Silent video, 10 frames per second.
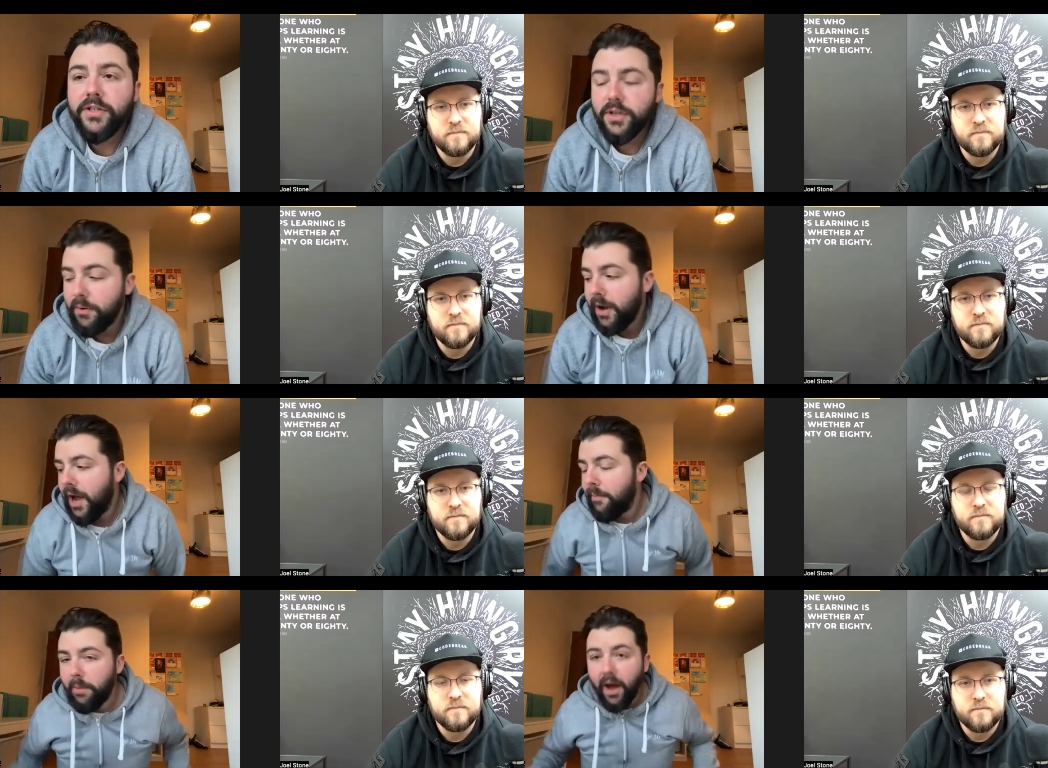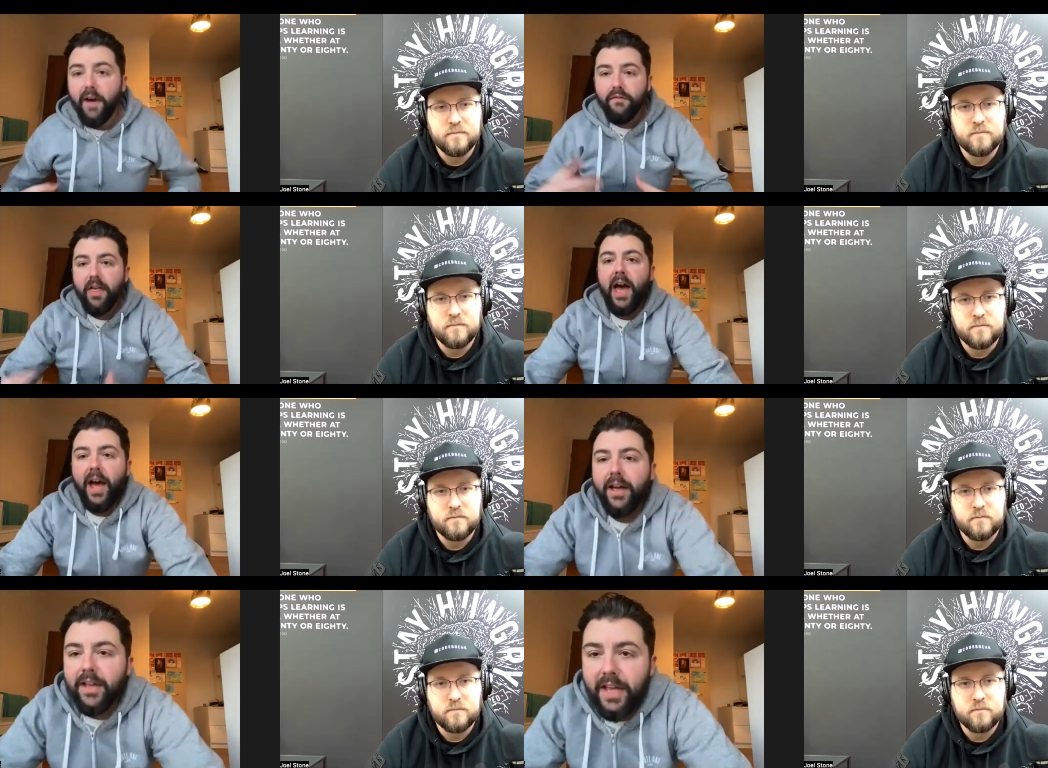Speaker 1: So part of that
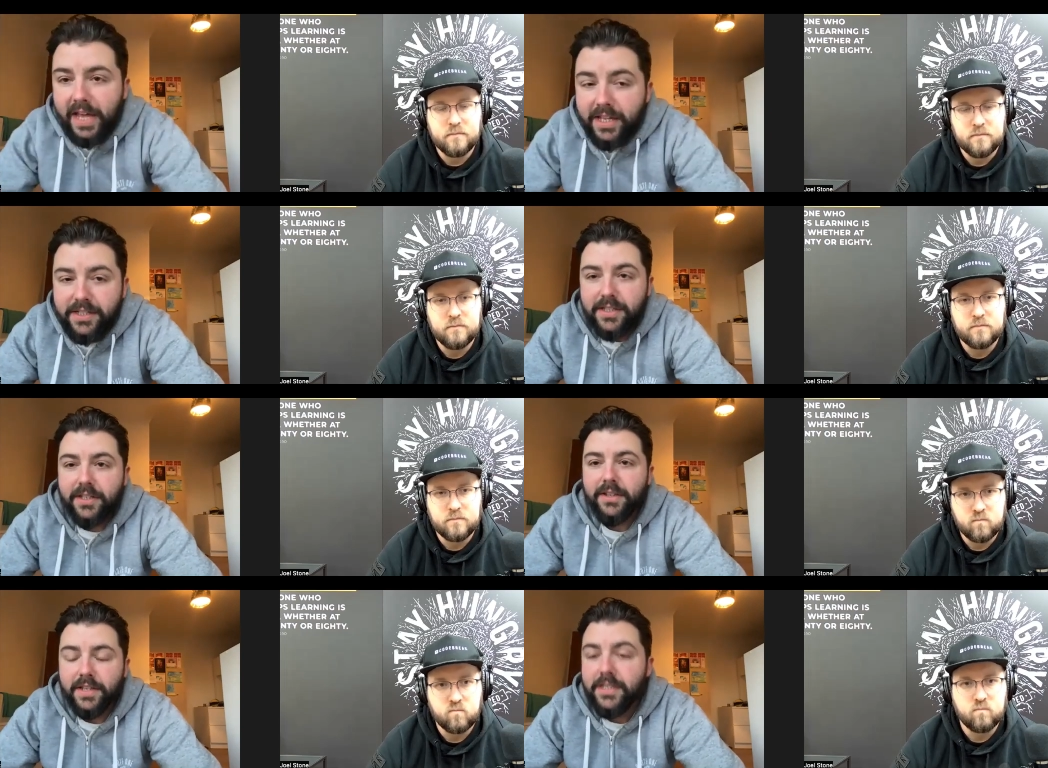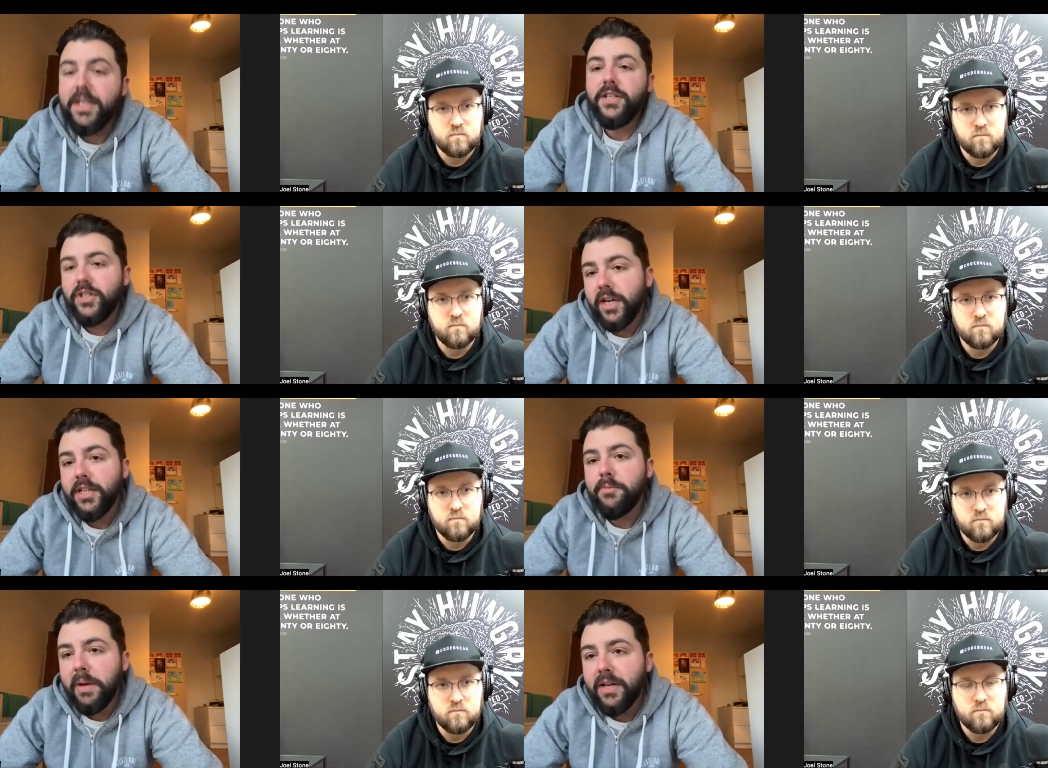is the teaching
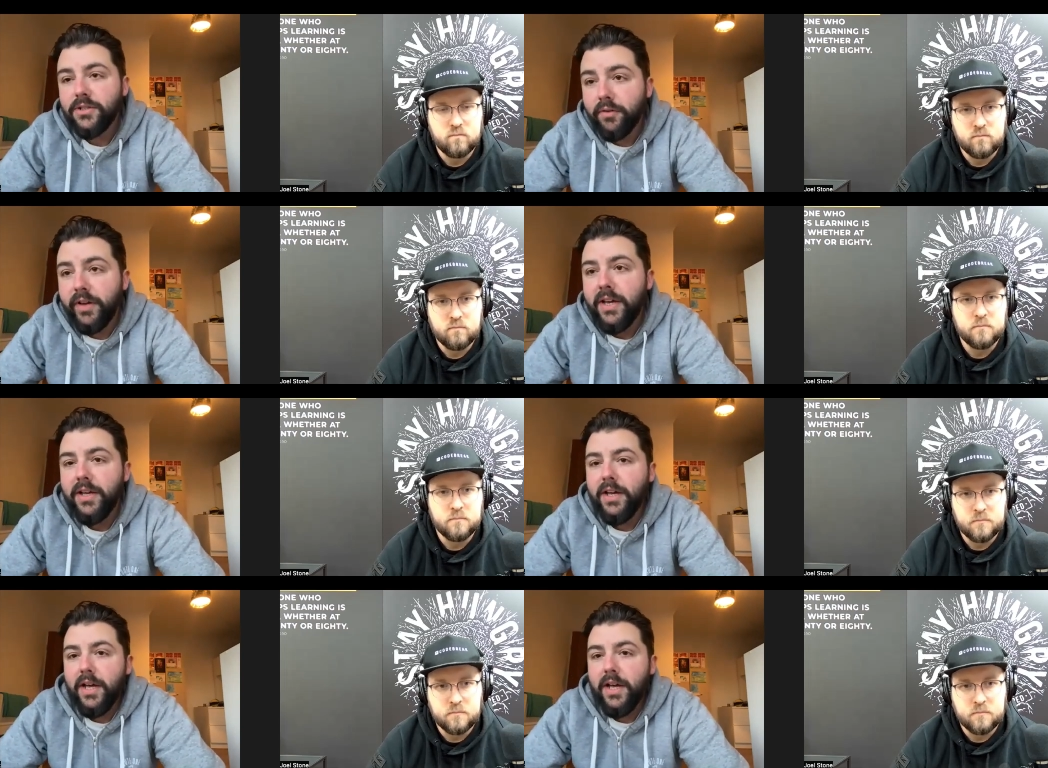aspect of it.